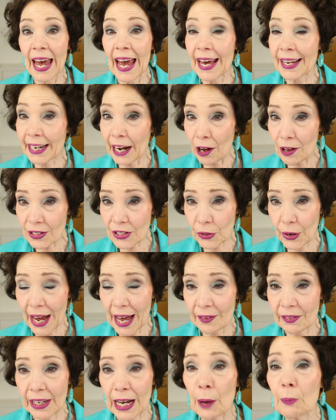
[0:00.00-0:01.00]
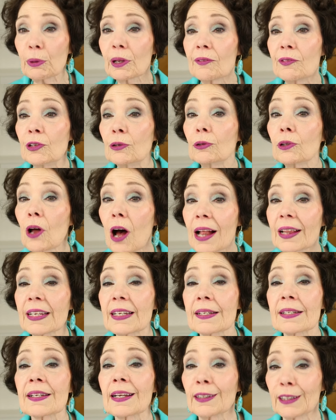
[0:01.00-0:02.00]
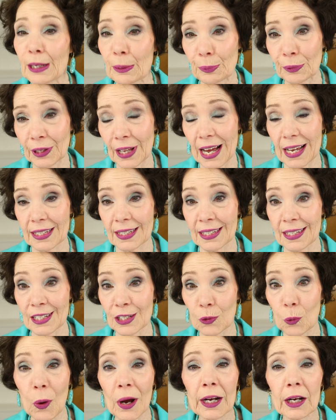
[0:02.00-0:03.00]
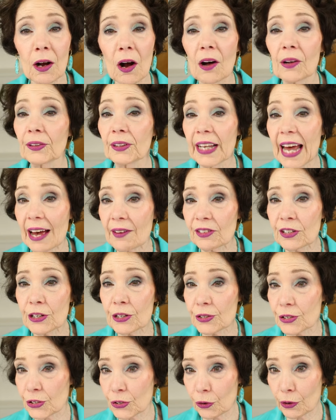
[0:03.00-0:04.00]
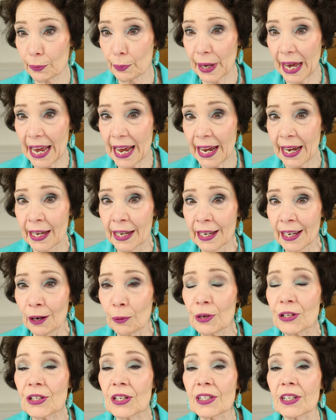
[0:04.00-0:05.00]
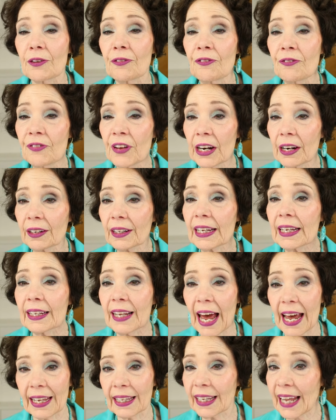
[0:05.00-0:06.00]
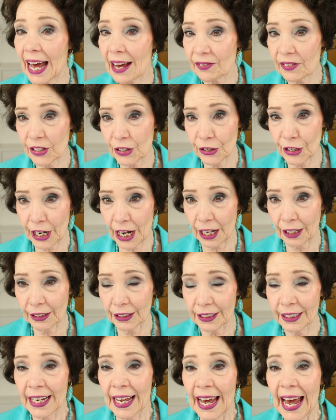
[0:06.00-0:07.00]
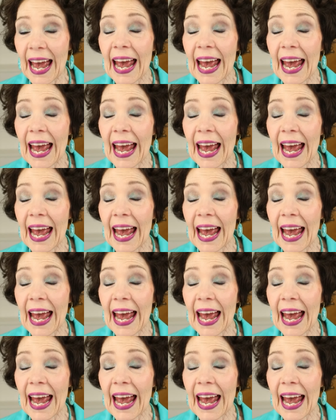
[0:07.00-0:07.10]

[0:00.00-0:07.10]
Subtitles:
And I also have a couple of new Lawless lip glosses, one called Lavender Sorbet, which is a fairly light lavender color,